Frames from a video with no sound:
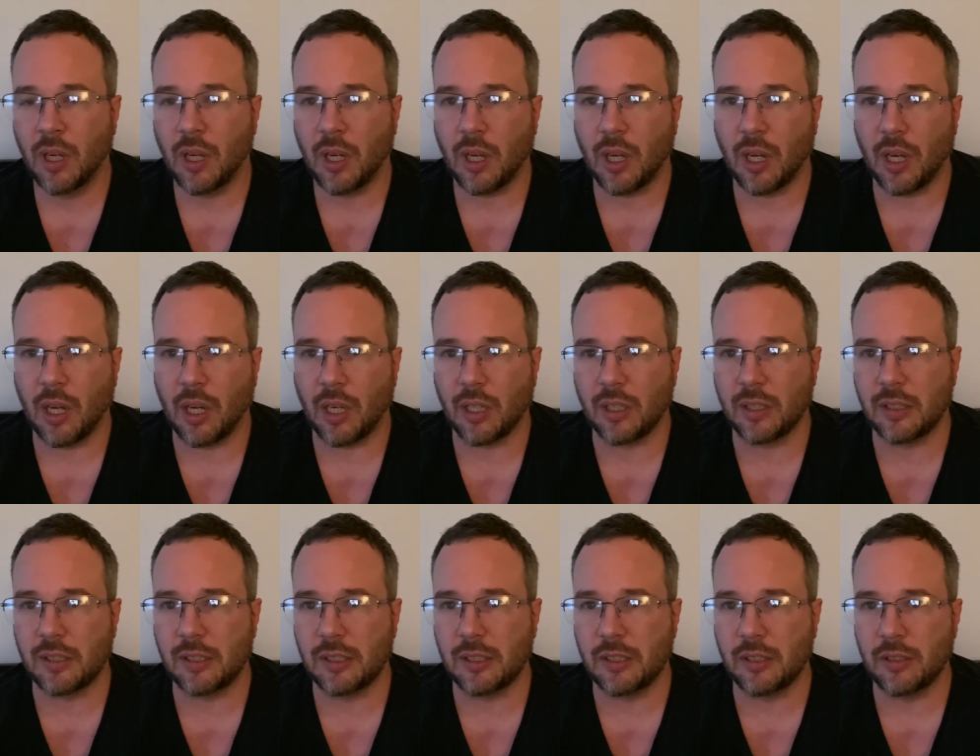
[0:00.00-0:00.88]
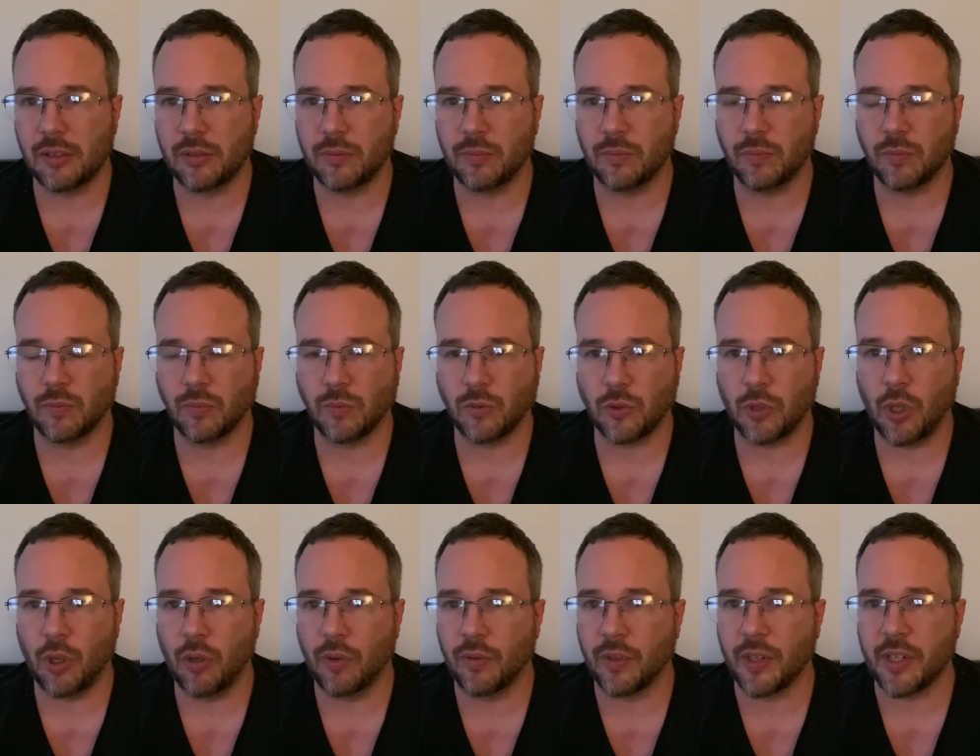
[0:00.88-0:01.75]
uh,
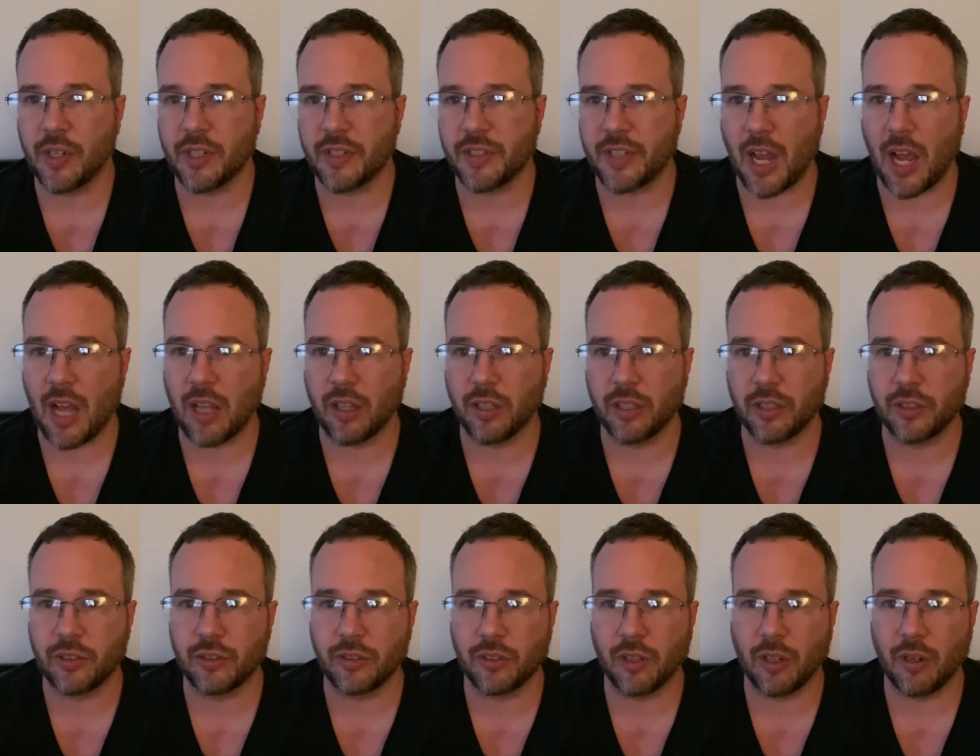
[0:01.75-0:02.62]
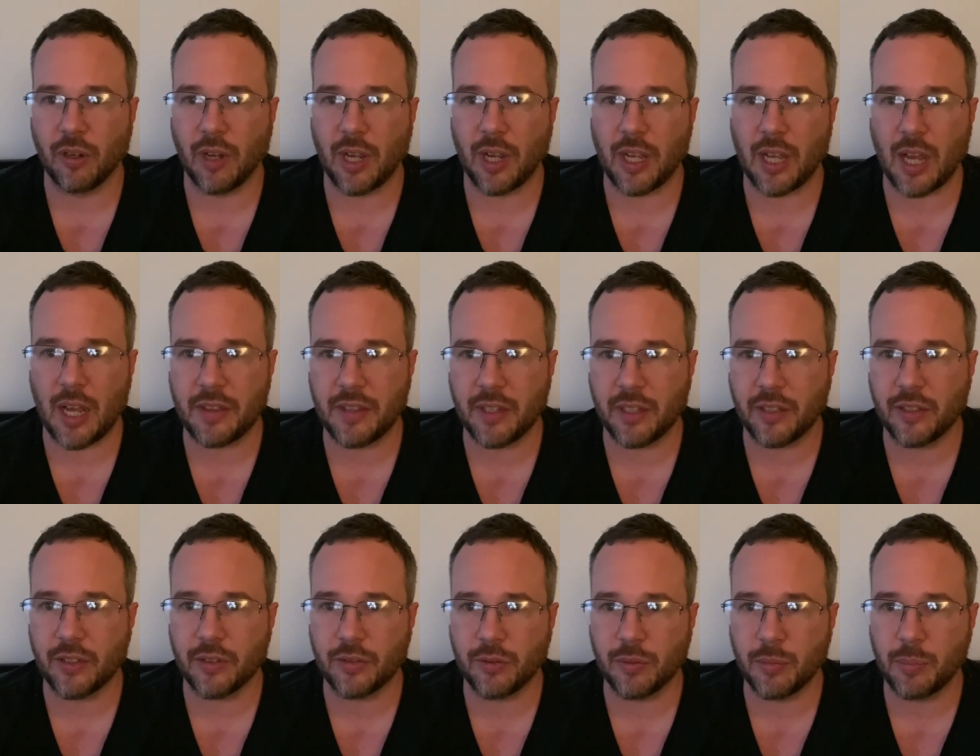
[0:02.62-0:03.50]
over in Dallas. So I, I think
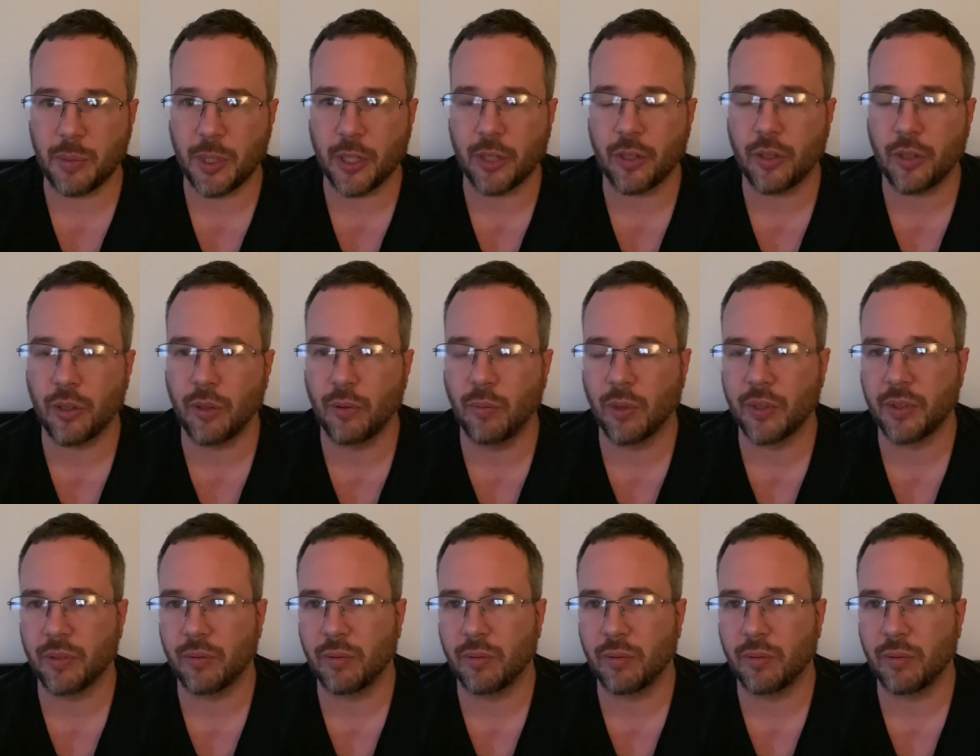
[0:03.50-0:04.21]
this would be a good one to